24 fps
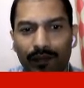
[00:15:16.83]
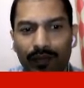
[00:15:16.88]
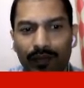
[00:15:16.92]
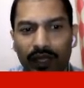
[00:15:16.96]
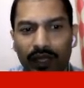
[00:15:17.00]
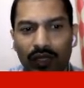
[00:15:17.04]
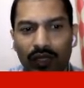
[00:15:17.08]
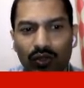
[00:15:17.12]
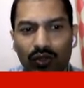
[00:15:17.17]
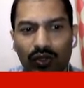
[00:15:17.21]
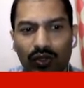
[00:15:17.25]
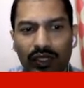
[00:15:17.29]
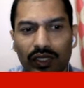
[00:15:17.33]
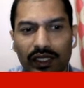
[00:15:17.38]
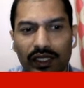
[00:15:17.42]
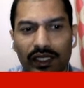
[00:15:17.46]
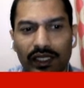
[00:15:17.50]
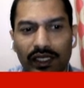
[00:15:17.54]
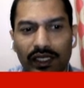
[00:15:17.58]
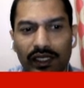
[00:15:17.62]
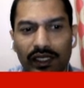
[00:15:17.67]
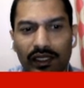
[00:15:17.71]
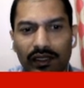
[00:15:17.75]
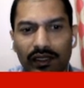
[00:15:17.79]
So this
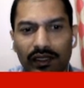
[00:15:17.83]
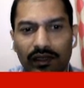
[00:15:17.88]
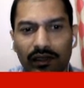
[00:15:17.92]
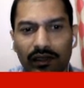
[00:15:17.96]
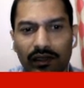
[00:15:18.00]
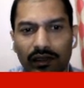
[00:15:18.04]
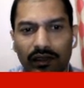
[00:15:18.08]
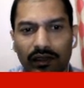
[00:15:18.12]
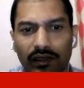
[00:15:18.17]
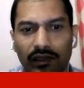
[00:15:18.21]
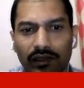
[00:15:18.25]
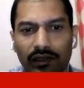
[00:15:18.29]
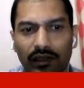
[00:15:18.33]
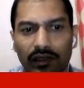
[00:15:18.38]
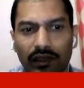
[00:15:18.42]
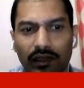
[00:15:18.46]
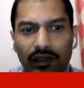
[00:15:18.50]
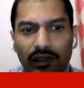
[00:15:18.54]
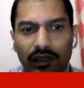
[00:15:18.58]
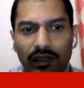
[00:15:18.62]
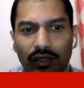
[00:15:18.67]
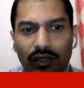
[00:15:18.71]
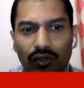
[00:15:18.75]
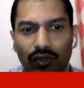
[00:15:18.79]
is
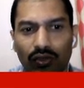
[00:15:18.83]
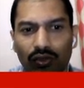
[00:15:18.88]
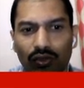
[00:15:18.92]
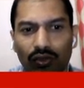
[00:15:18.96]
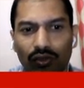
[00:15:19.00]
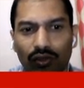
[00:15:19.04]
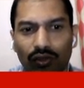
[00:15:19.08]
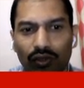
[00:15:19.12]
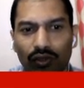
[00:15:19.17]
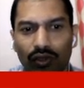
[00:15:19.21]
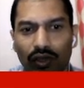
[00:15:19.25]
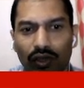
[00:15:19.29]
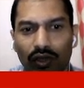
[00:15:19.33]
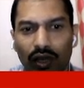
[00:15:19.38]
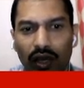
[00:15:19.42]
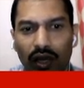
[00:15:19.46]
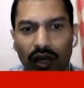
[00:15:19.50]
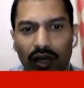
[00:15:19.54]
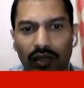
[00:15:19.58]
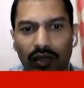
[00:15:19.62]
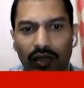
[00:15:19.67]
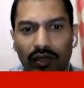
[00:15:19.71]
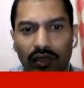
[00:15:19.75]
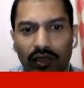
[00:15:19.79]
the
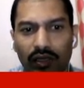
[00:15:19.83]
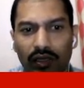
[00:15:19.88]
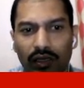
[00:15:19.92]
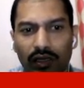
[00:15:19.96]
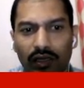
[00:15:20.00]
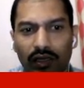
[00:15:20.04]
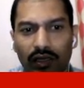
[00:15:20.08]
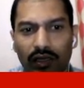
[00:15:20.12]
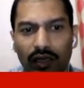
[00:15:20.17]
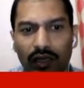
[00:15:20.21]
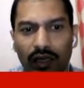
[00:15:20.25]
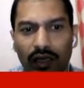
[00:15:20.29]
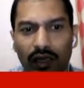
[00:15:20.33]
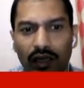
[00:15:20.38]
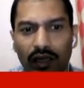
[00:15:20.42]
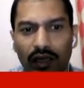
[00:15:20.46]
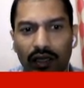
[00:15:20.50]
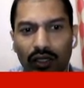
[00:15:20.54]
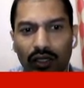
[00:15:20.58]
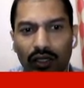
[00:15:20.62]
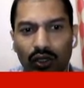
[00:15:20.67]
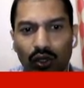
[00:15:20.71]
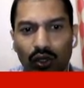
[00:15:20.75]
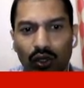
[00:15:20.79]
are the
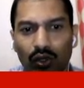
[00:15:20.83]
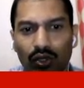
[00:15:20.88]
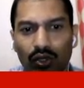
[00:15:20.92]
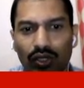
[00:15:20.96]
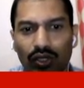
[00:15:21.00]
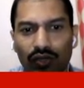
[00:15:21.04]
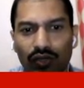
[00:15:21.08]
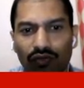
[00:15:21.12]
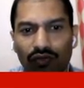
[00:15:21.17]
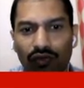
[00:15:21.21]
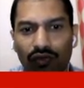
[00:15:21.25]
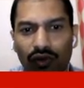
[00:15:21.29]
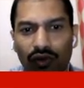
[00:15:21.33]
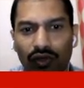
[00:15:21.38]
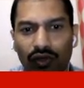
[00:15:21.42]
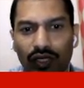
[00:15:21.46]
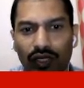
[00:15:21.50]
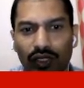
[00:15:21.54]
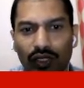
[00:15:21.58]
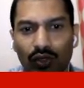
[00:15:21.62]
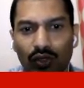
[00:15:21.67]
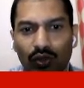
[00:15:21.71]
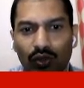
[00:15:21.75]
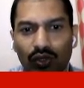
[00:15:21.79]
solution for the
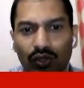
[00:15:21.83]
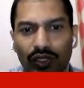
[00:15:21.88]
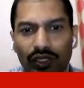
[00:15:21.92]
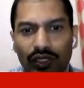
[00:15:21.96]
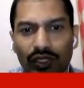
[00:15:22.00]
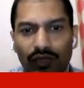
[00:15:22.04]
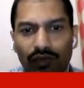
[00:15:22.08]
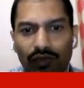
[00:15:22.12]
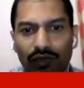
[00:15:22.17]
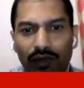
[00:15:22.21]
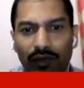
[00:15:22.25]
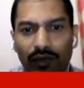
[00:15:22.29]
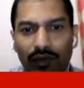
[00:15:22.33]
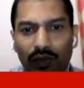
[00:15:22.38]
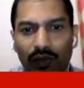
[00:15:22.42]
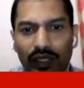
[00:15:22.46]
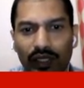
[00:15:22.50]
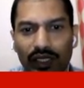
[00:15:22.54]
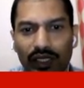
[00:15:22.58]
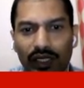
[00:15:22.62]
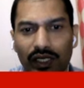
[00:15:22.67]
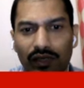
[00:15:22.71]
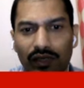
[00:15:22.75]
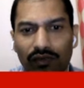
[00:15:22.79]
Schrodinger wave
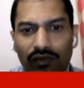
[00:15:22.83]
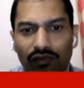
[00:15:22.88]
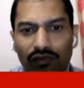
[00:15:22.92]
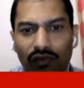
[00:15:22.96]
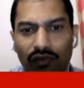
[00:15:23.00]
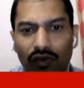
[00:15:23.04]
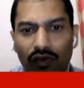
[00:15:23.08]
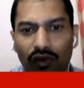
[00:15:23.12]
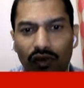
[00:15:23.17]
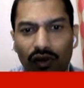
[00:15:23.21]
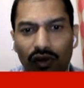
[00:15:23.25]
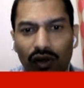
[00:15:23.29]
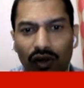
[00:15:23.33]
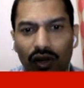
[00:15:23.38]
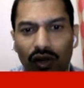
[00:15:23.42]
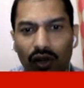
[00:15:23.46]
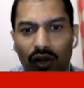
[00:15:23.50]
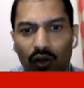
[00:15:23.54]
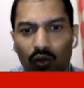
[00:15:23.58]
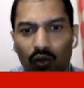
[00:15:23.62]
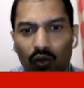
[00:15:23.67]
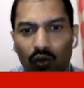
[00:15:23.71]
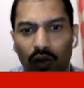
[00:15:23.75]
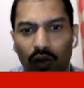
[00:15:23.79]
equation for
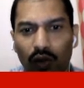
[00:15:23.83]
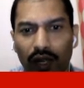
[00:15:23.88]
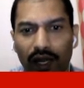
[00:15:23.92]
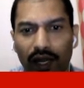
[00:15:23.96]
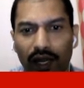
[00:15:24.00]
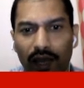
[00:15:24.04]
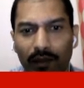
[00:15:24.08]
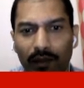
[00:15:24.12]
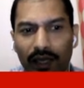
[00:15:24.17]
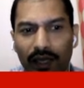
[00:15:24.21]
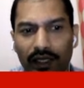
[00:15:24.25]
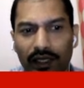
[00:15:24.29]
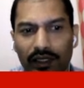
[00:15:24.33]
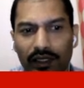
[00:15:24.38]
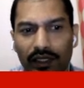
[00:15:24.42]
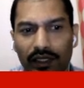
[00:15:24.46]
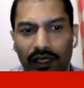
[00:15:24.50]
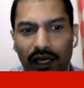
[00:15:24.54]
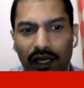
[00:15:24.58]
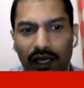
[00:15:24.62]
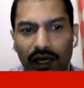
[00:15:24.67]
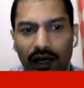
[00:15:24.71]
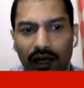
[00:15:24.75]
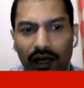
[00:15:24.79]

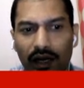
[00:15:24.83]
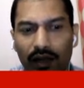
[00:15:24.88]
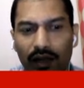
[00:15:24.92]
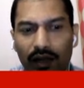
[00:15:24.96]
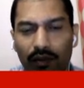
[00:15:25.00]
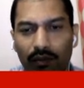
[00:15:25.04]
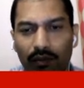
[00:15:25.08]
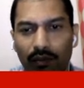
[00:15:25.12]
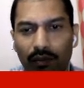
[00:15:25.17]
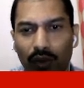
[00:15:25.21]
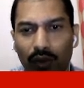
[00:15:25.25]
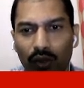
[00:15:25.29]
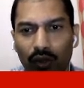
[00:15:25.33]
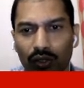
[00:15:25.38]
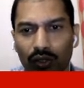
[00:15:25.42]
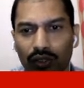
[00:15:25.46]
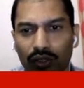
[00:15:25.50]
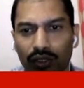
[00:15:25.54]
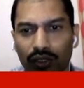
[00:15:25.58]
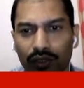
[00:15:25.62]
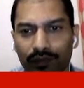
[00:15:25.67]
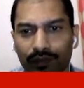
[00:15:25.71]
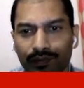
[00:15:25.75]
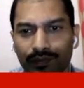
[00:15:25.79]
one-dimensional
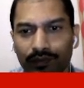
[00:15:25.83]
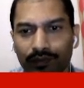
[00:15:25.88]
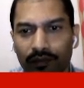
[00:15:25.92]
box.